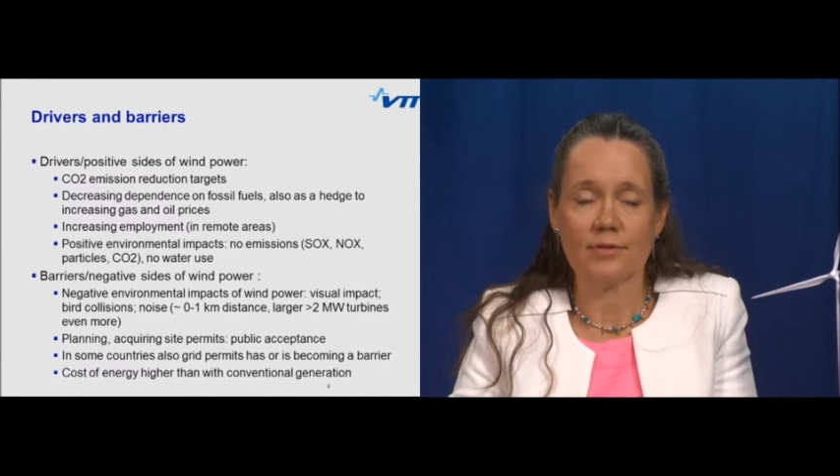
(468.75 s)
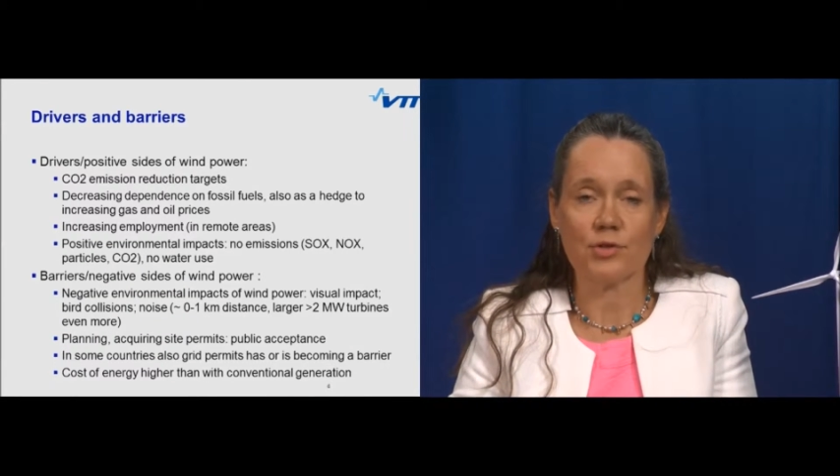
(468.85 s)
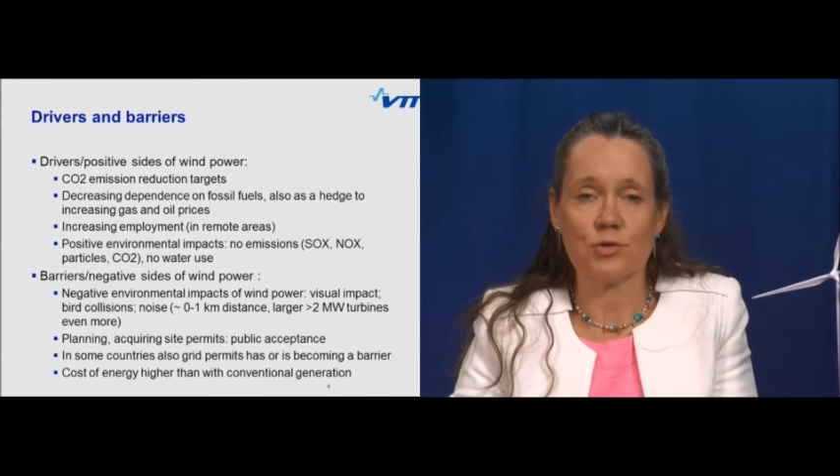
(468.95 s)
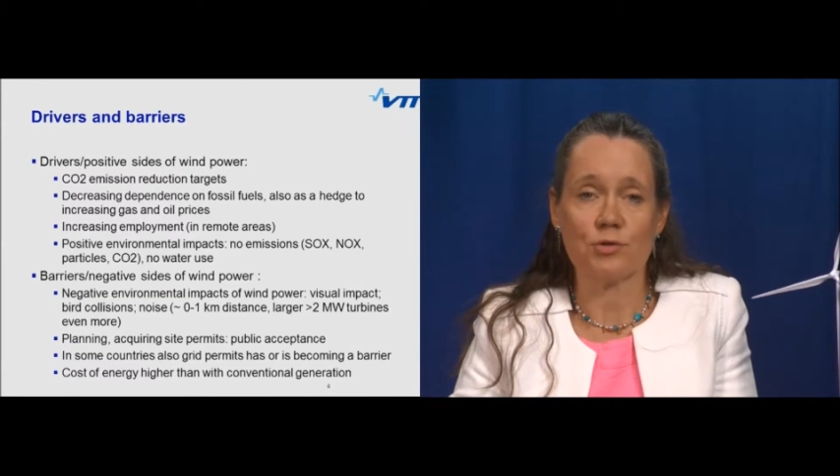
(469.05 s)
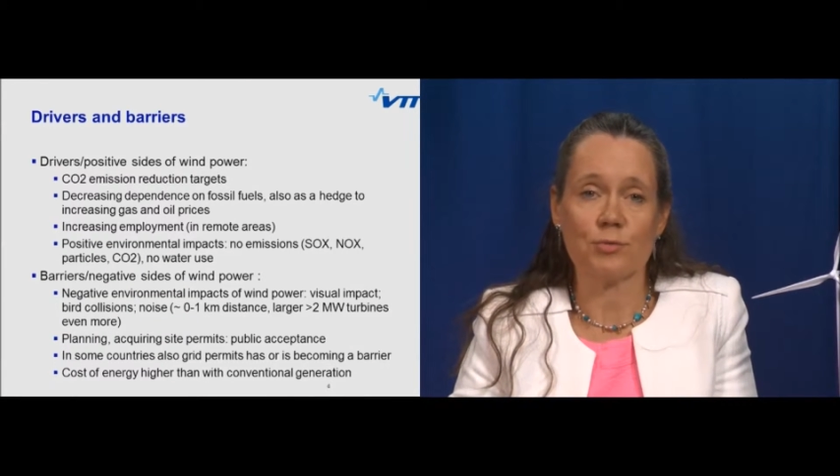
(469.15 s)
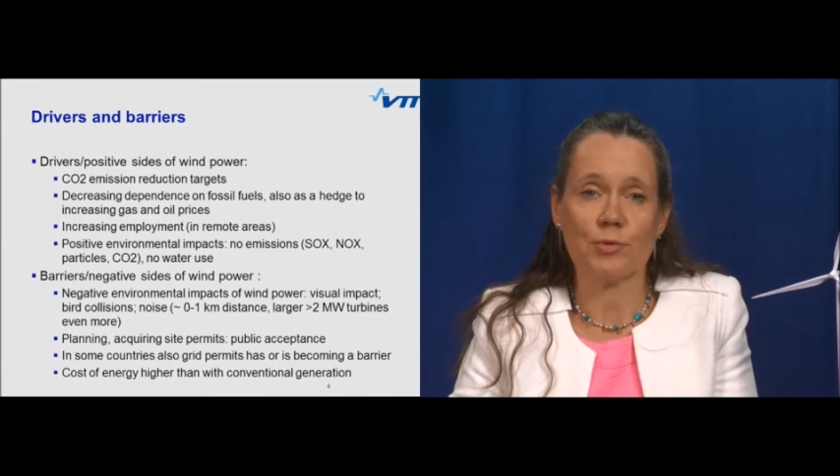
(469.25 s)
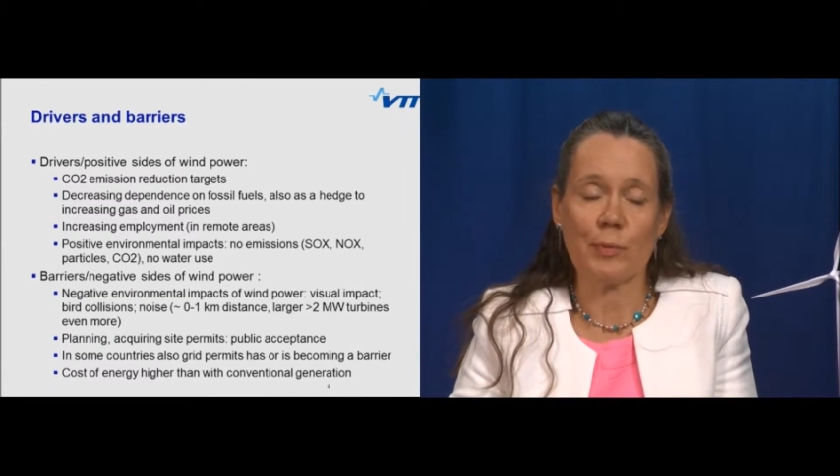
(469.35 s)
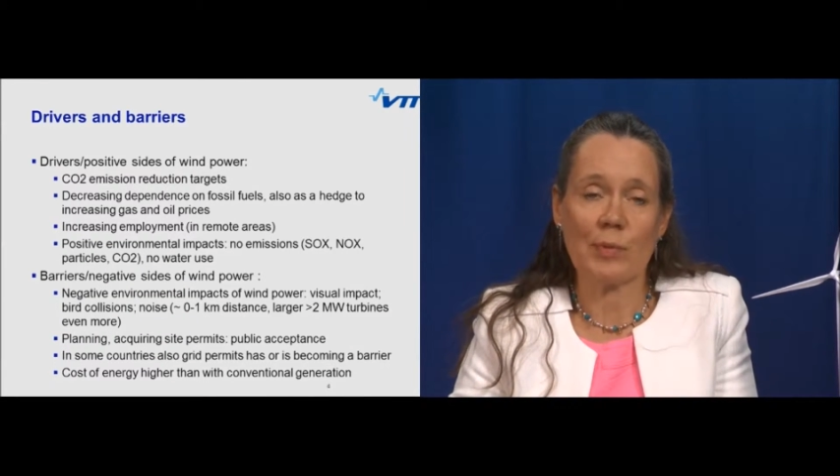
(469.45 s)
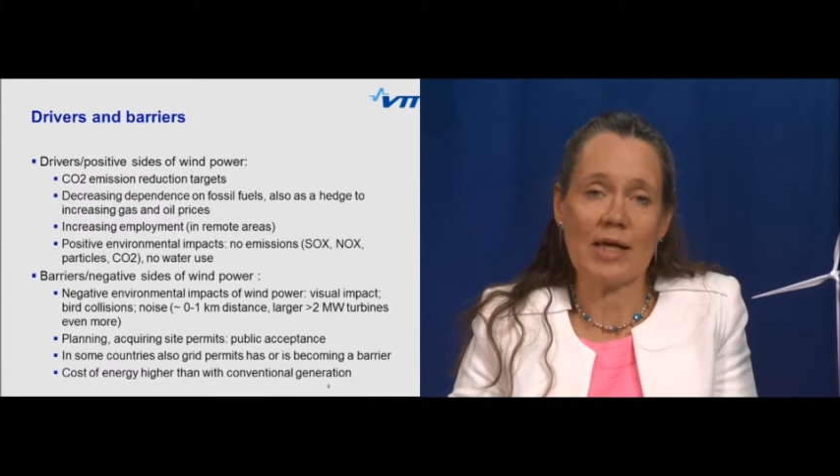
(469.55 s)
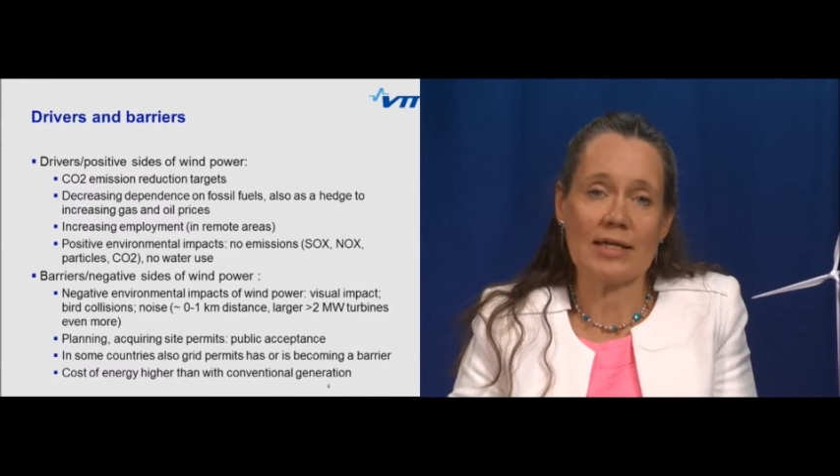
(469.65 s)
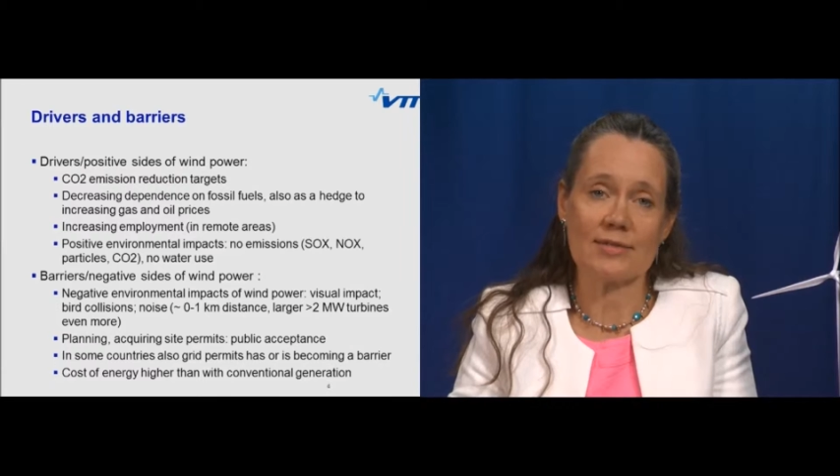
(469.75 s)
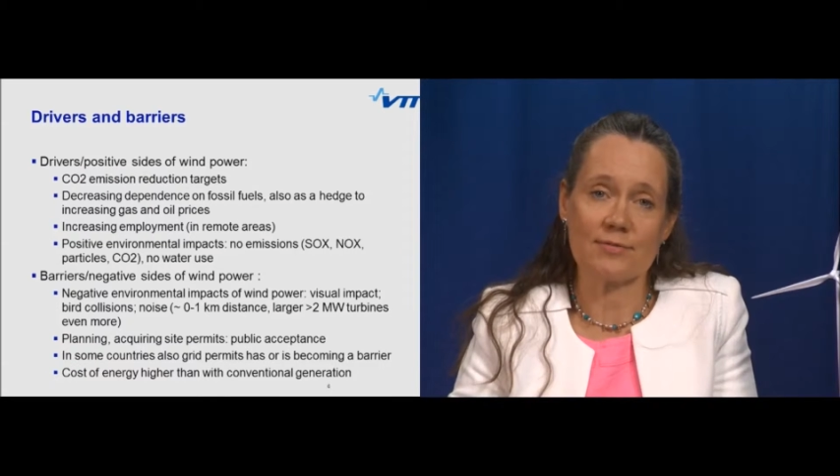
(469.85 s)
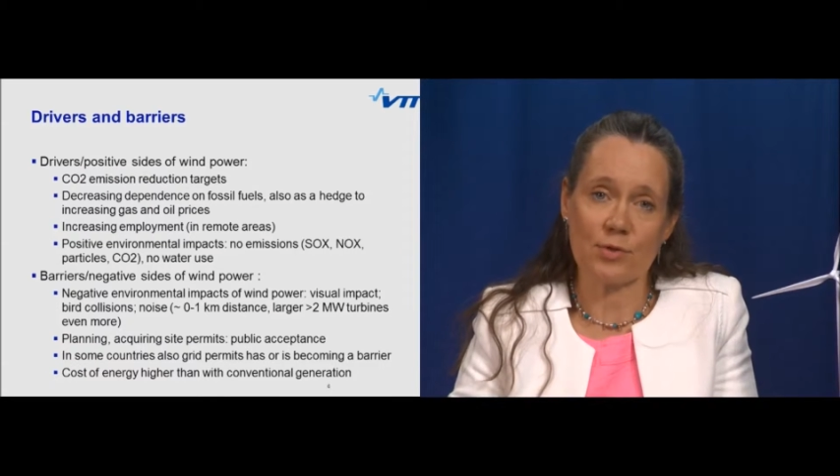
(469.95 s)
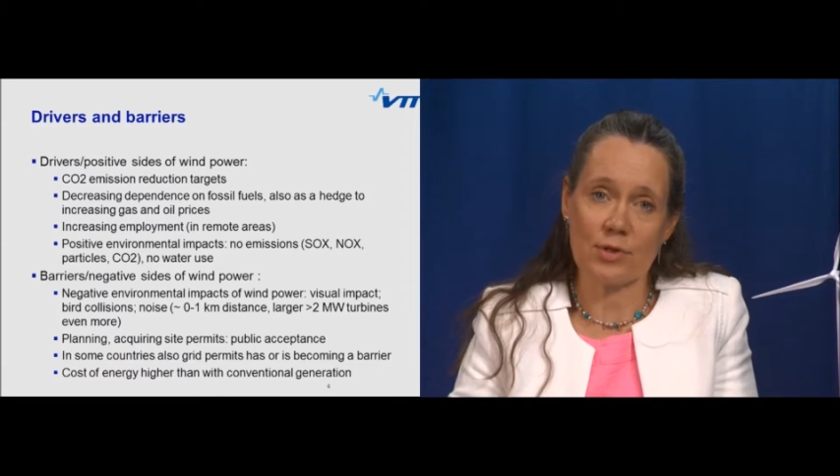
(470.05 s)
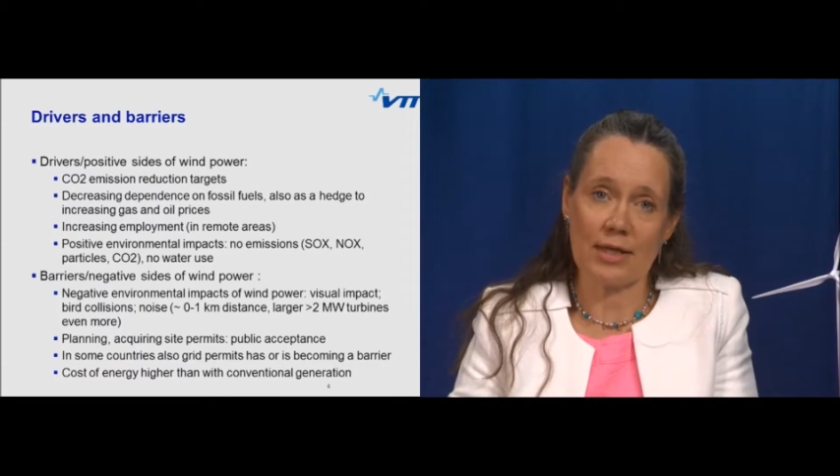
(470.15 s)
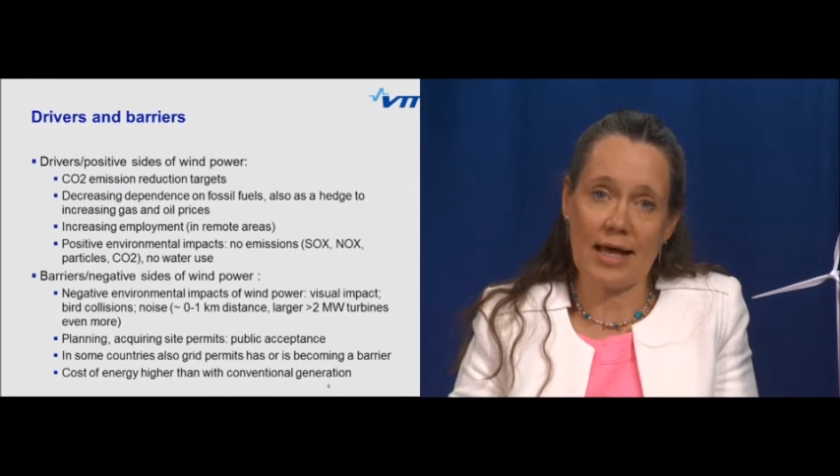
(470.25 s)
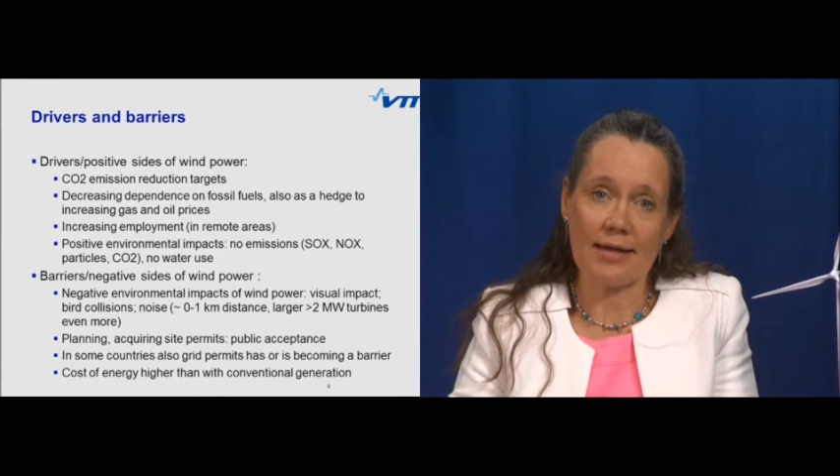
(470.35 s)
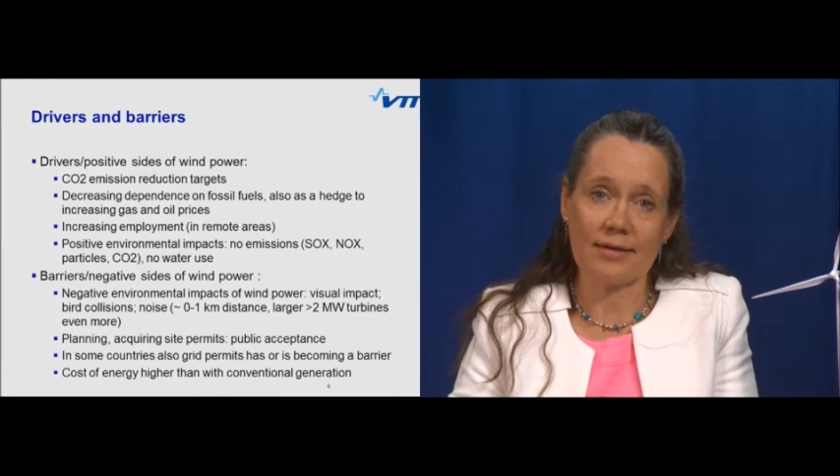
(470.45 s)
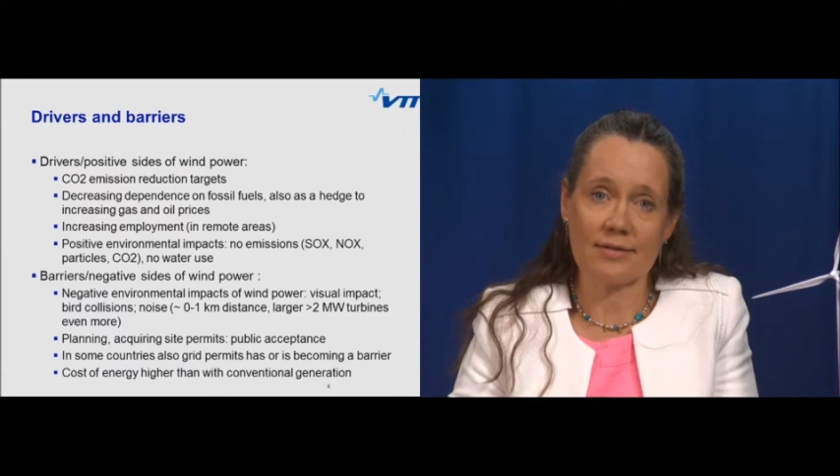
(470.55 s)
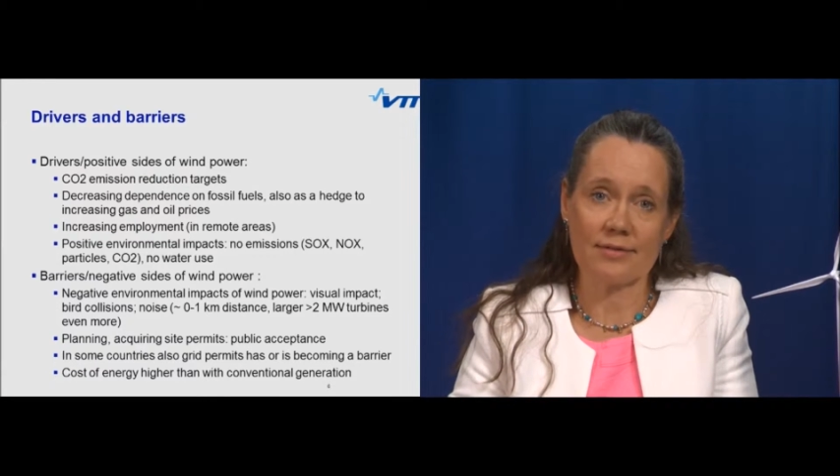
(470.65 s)
a suitable place for the
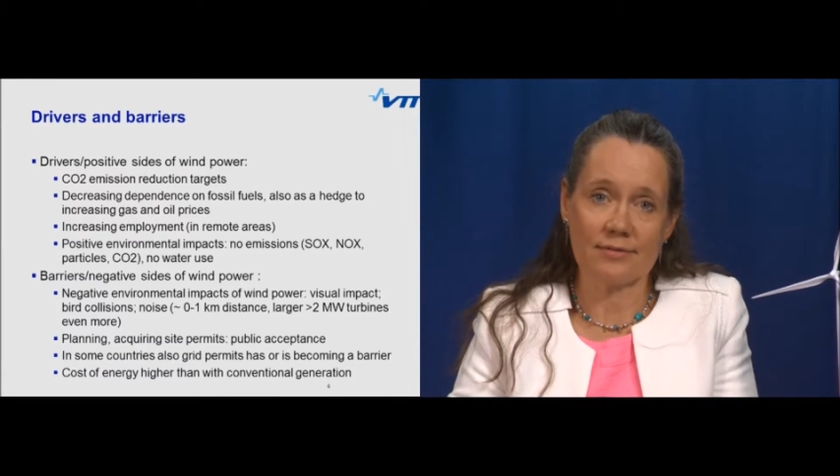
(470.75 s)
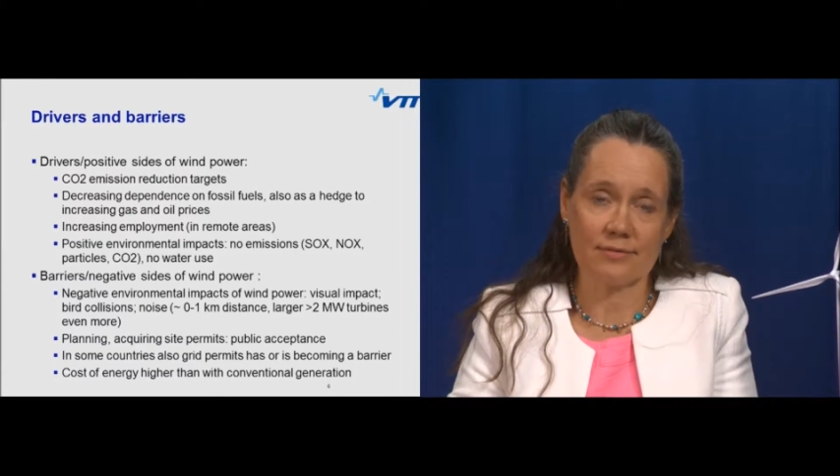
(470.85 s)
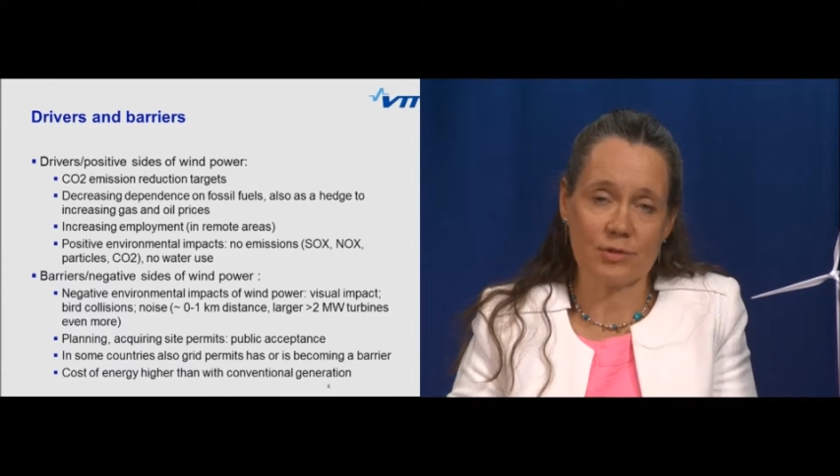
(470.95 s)
land